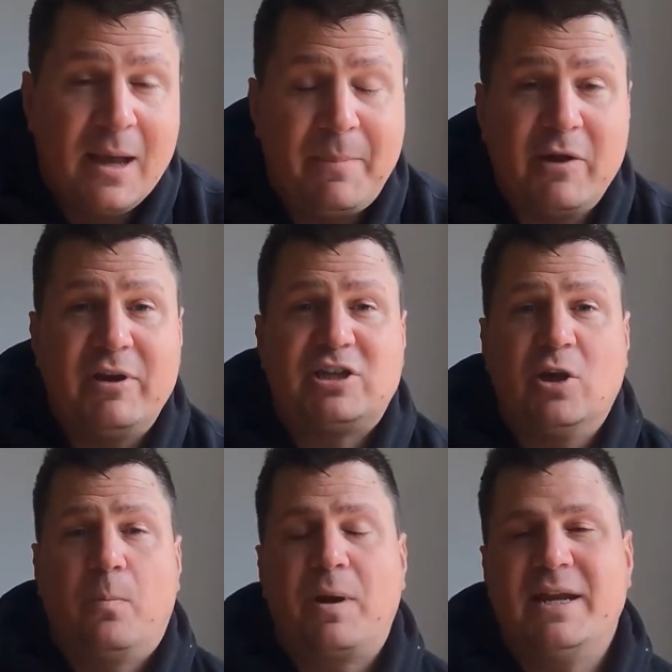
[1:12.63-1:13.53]
but there is
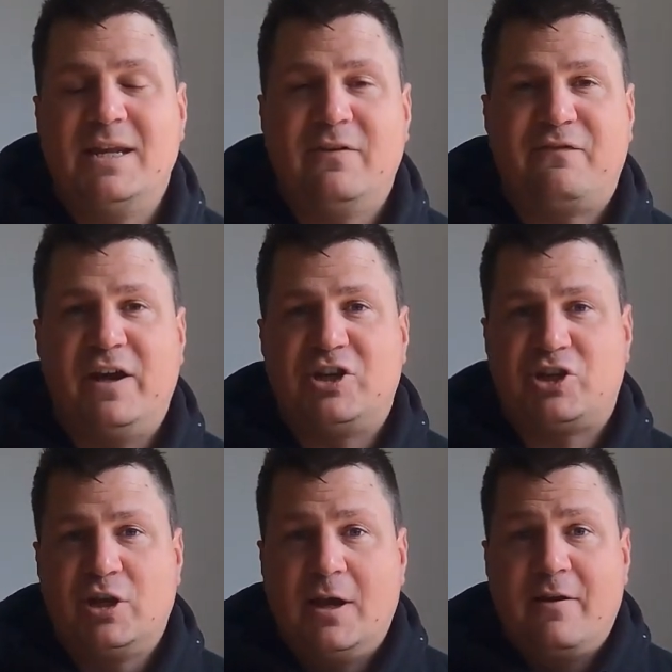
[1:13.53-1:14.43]
still plenty of
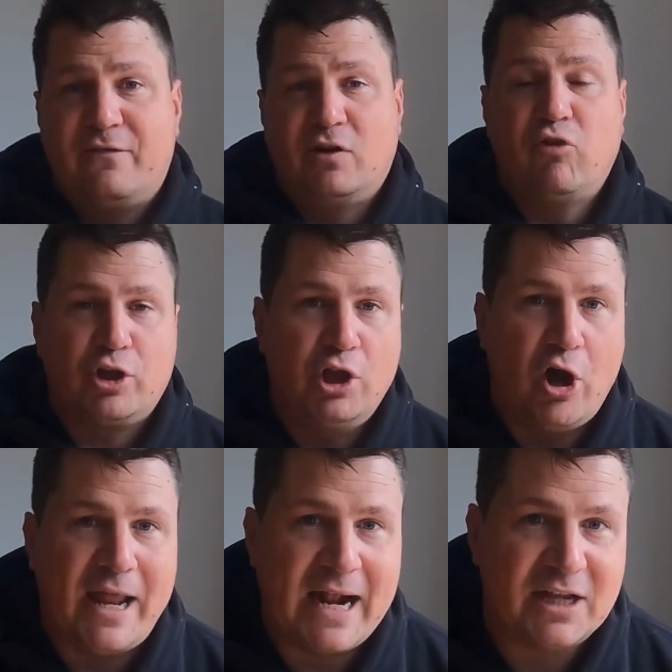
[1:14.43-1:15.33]
fish for the rod and
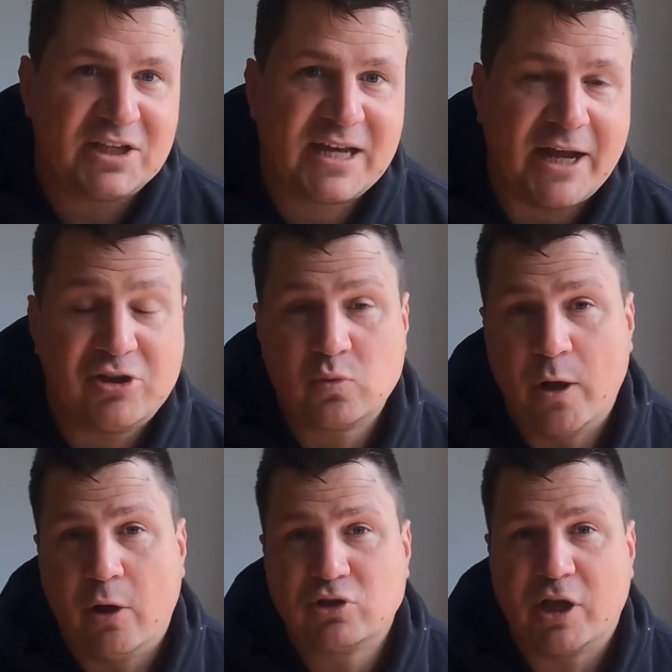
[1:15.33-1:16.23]
line angler to catch as
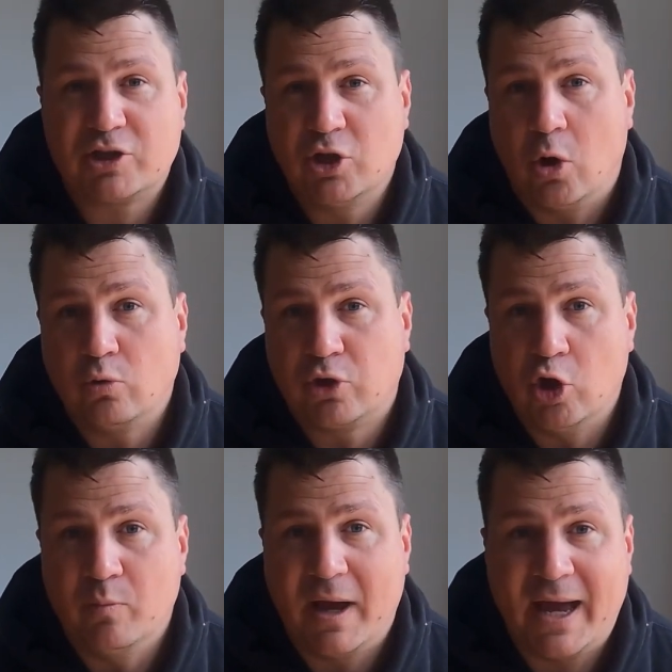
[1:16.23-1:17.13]
well, so it's not all
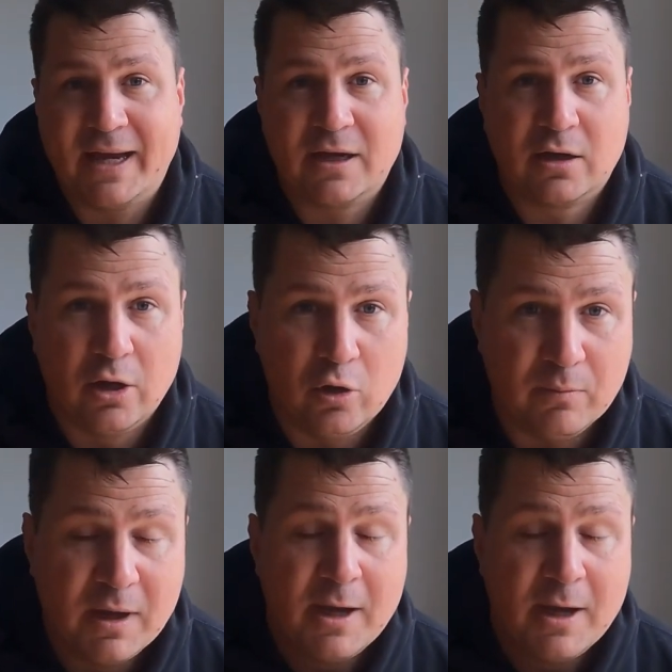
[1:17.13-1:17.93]
doom and gloom.